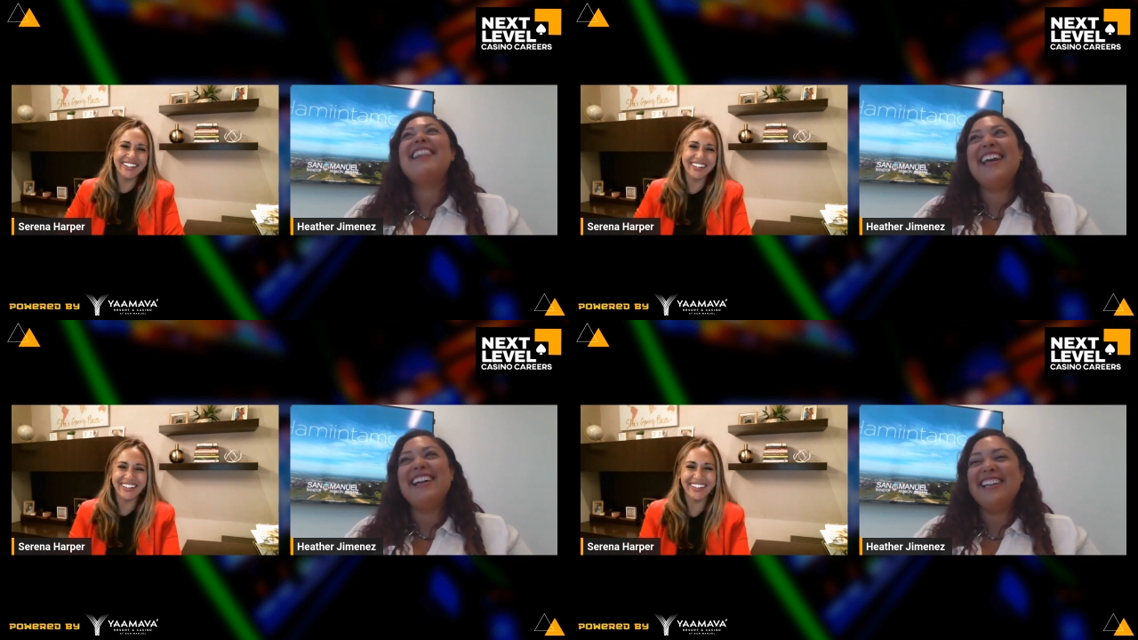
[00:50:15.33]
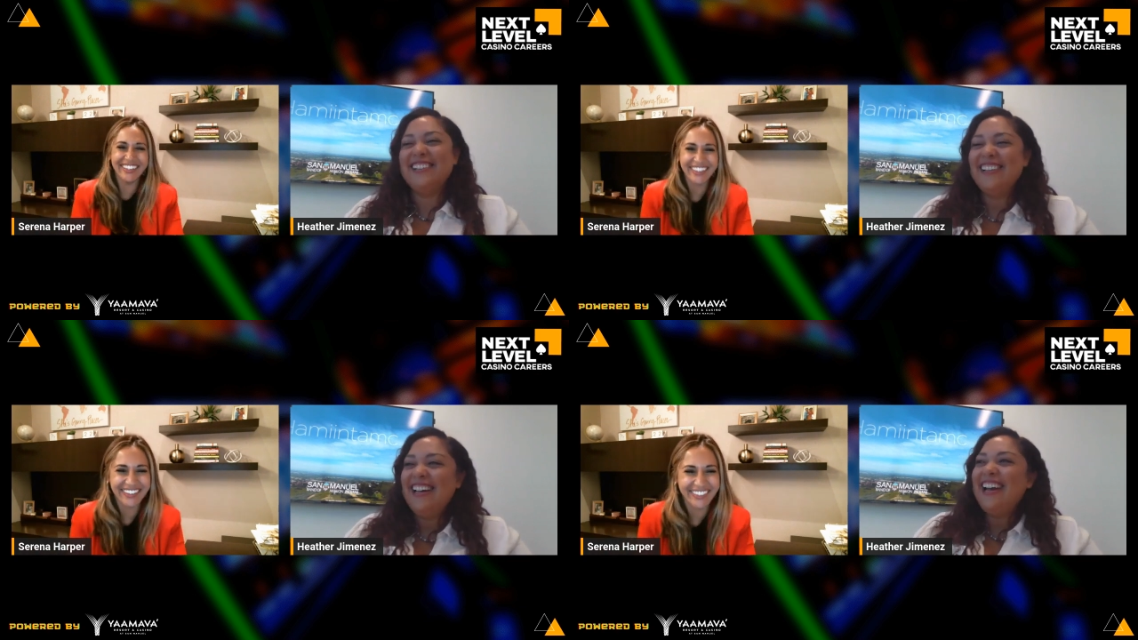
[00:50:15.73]
Speaker 1: Thank
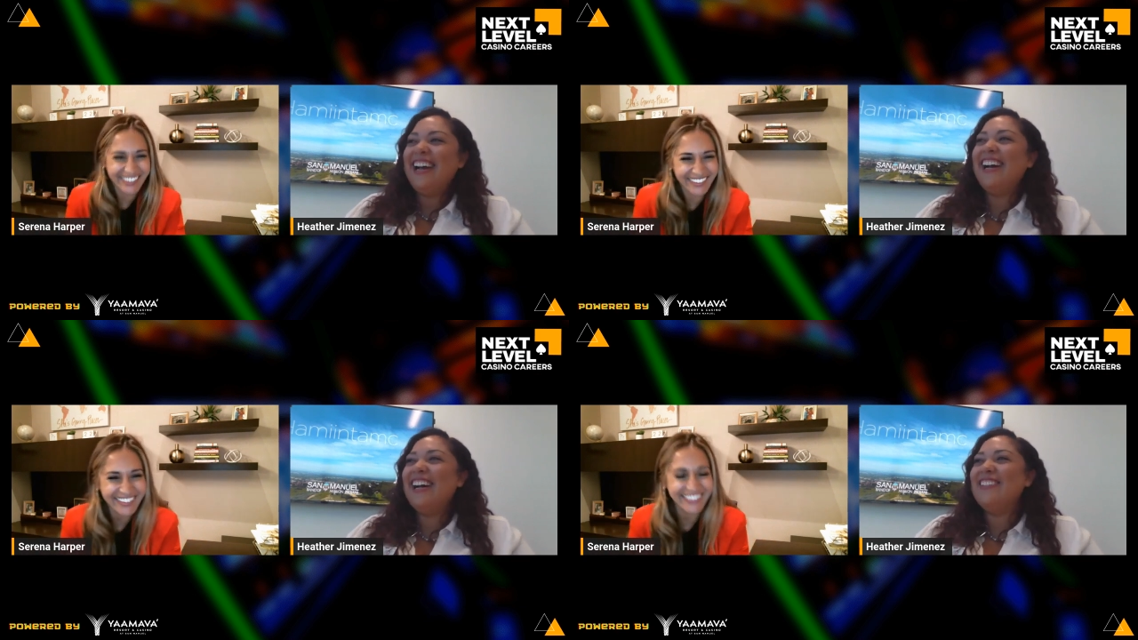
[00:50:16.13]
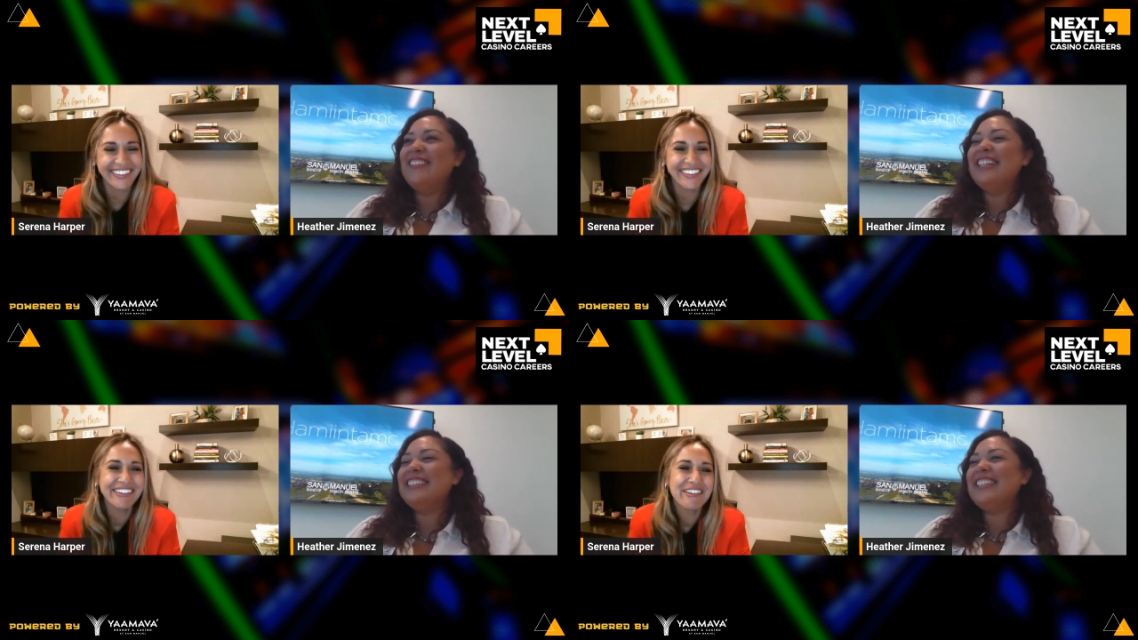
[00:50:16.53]
you. Um,
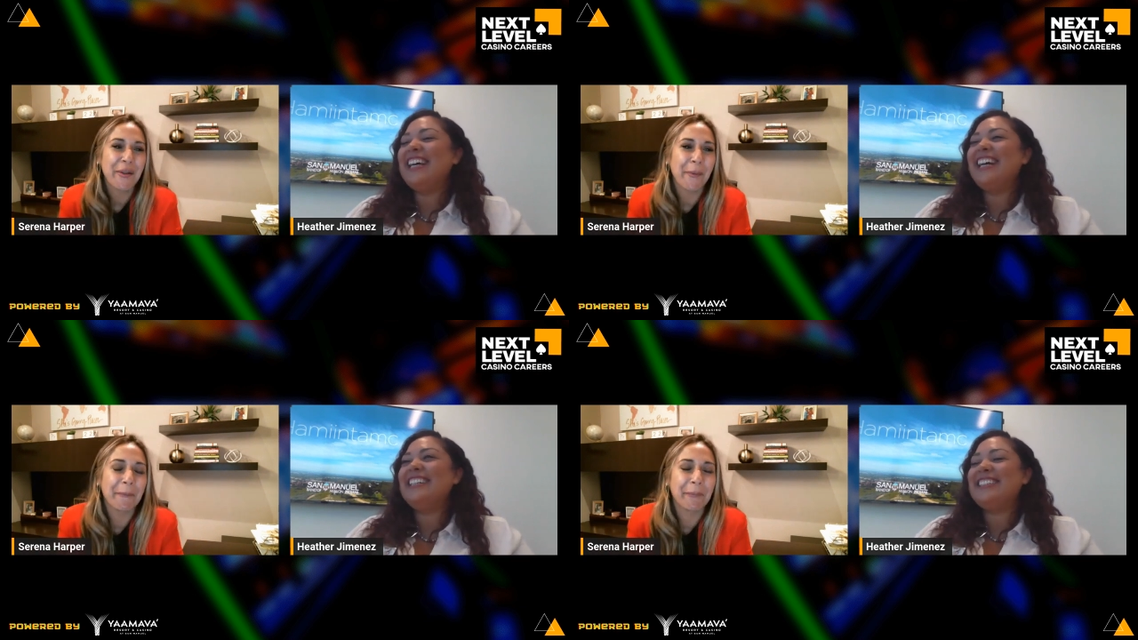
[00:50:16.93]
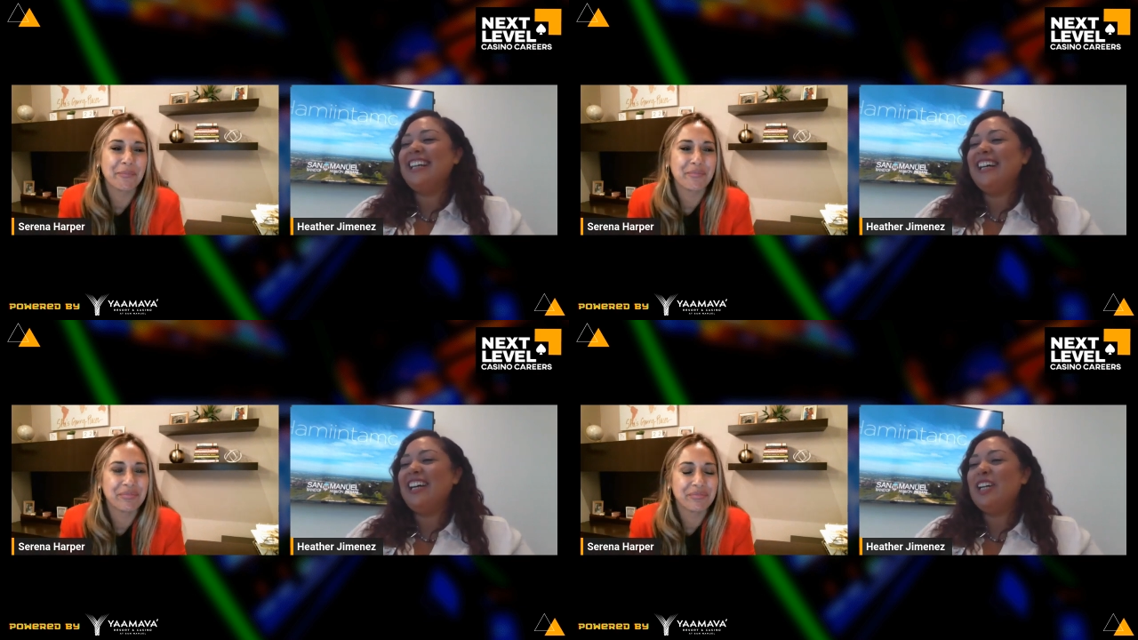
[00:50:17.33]
is that
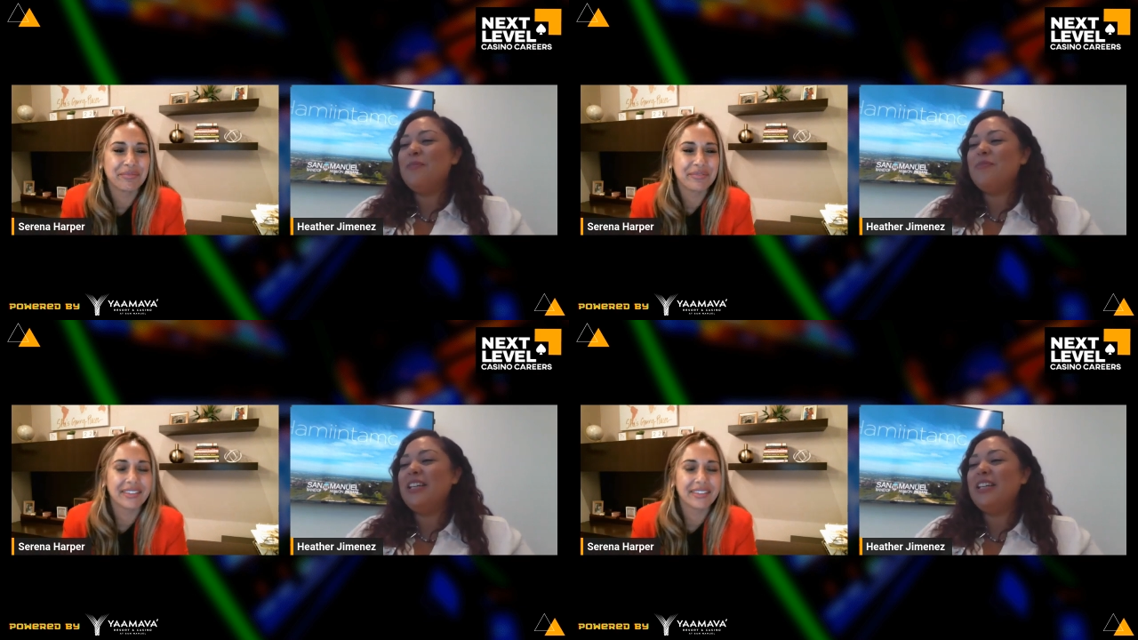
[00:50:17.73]
um,